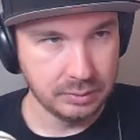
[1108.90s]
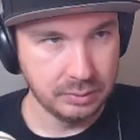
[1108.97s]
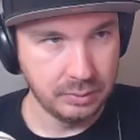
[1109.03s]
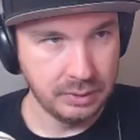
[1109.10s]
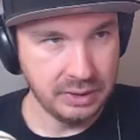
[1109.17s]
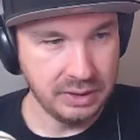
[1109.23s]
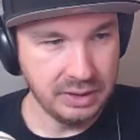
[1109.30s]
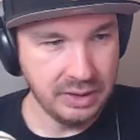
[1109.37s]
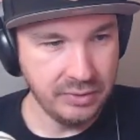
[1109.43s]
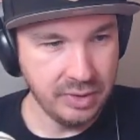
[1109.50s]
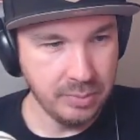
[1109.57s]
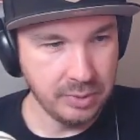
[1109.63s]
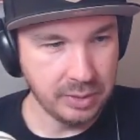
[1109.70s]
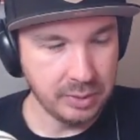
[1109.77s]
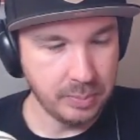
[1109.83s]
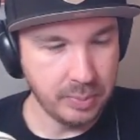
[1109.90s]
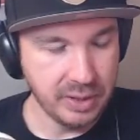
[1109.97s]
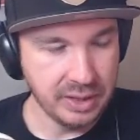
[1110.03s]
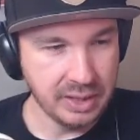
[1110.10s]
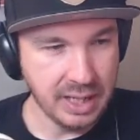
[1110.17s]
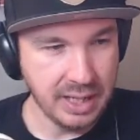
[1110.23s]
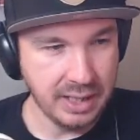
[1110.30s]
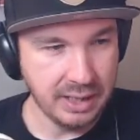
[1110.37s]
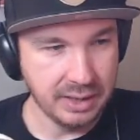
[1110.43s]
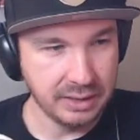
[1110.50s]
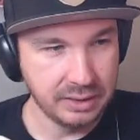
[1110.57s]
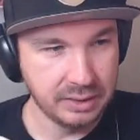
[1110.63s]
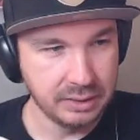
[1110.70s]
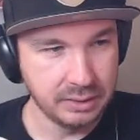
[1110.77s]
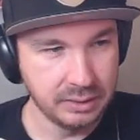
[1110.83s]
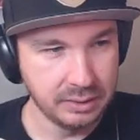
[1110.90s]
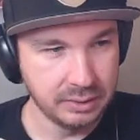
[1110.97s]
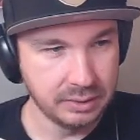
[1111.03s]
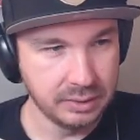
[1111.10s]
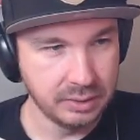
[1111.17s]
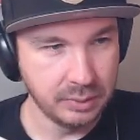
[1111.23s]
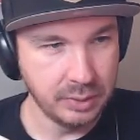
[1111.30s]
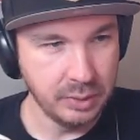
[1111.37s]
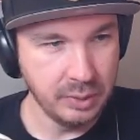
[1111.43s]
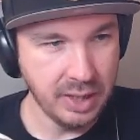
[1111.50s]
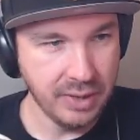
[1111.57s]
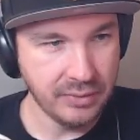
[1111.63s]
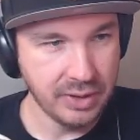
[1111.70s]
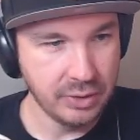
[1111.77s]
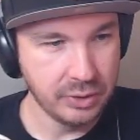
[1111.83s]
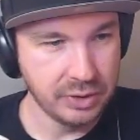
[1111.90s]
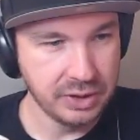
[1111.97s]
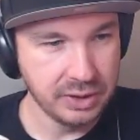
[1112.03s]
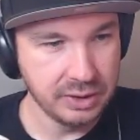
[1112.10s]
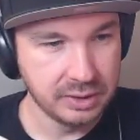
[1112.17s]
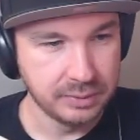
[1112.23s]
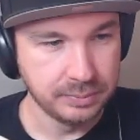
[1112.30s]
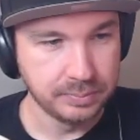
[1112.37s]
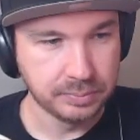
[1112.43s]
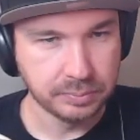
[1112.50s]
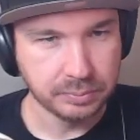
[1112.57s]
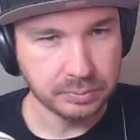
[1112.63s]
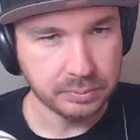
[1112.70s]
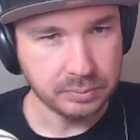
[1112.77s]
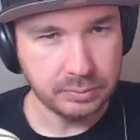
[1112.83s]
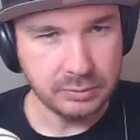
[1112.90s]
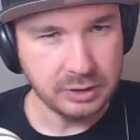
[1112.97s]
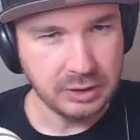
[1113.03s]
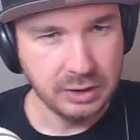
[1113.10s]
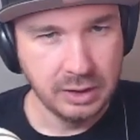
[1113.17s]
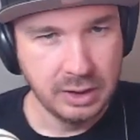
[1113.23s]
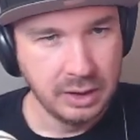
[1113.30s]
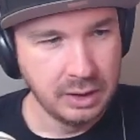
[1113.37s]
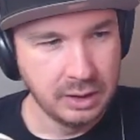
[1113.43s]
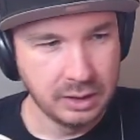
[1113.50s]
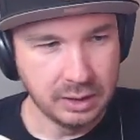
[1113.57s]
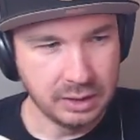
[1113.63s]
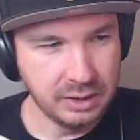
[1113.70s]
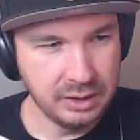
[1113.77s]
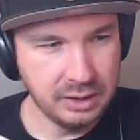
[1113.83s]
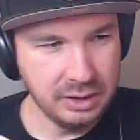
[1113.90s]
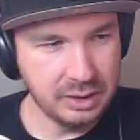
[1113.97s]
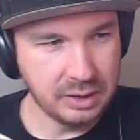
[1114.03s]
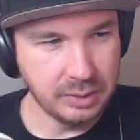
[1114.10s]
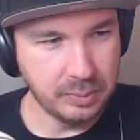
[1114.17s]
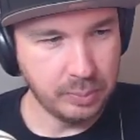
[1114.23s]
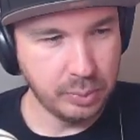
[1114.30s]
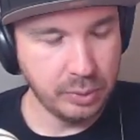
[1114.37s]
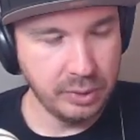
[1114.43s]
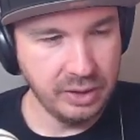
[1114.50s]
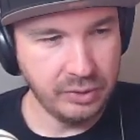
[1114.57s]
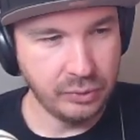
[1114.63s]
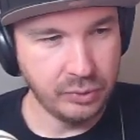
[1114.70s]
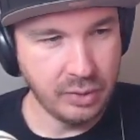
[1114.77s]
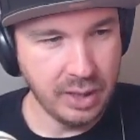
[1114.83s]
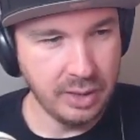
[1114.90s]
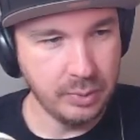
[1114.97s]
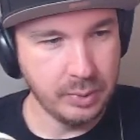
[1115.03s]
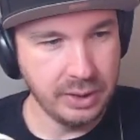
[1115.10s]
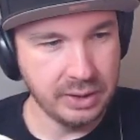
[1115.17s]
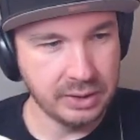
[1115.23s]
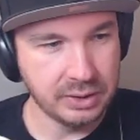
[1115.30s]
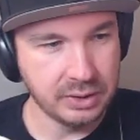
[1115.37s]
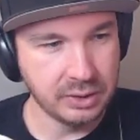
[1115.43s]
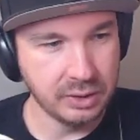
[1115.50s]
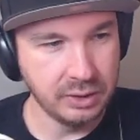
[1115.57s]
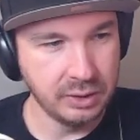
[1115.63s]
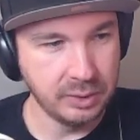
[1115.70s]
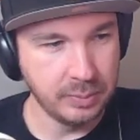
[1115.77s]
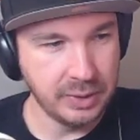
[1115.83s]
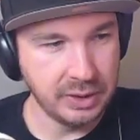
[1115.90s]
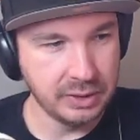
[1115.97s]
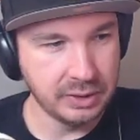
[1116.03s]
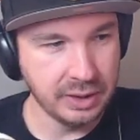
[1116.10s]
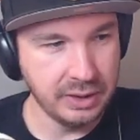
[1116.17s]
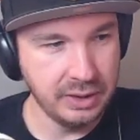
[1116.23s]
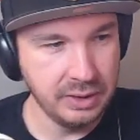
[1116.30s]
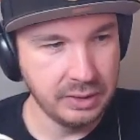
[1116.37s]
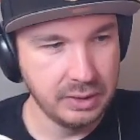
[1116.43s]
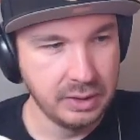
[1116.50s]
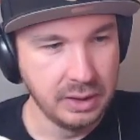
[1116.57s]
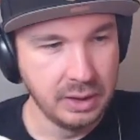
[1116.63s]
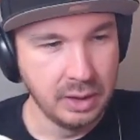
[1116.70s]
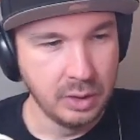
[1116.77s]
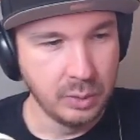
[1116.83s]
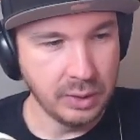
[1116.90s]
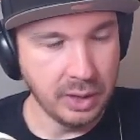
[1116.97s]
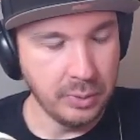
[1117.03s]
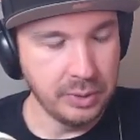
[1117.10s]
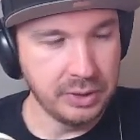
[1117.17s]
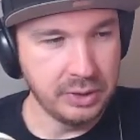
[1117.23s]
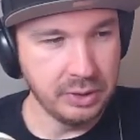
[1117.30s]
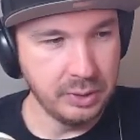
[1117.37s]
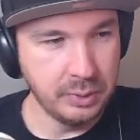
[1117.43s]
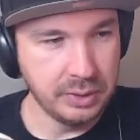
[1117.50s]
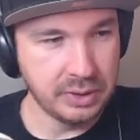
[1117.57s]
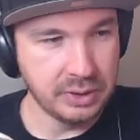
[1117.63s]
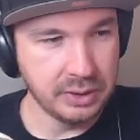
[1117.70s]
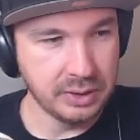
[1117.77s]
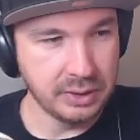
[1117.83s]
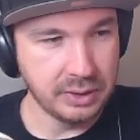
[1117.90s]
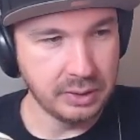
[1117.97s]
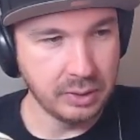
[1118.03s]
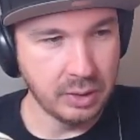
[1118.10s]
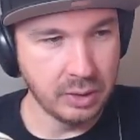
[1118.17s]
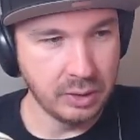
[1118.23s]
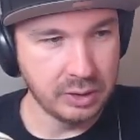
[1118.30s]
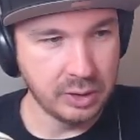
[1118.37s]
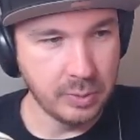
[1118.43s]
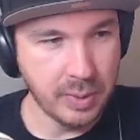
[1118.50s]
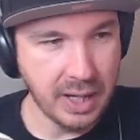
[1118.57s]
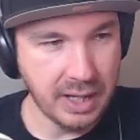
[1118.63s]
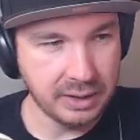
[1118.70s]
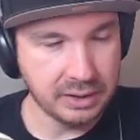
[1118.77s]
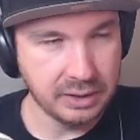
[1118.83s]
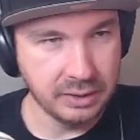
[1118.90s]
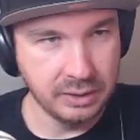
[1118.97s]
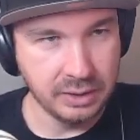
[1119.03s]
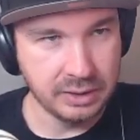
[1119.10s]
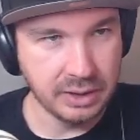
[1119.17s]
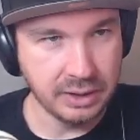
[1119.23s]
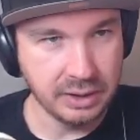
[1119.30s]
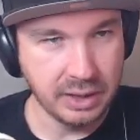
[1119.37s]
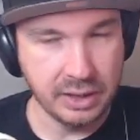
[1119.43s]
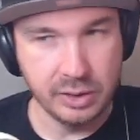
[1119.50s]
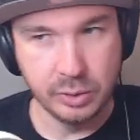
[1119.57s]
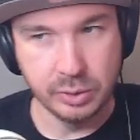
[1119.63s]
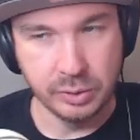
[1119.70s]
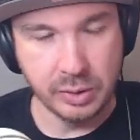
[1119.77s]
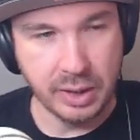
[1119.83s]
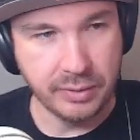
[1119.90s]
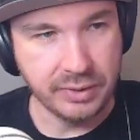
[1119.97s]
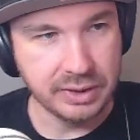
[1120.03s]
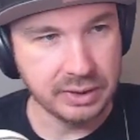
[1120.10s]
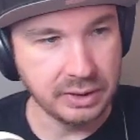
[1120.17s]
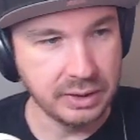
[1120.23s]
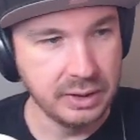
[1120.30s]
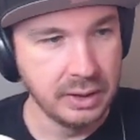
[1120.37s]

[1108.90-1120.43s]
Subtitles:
Did give them a big hand. We don't have energies. This is a pretty fine way to start because I can... What I would do is Arctibax, unless I get Ionoed, obviously.